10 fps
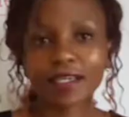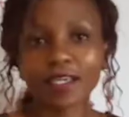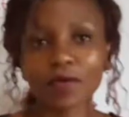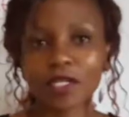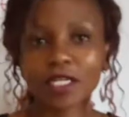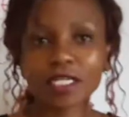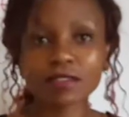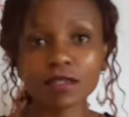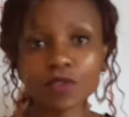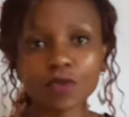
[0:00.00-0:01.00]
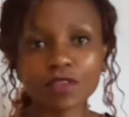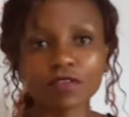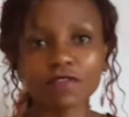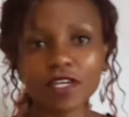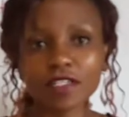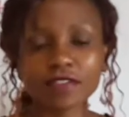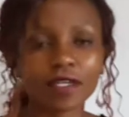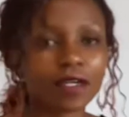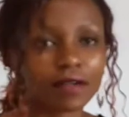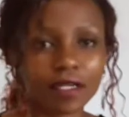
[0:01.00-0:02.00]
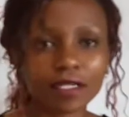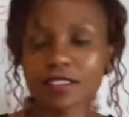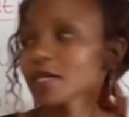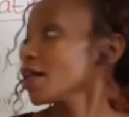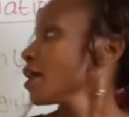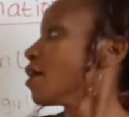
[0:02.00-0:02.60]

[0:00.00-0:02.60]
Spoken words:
Okay, we're gonna start with the first character.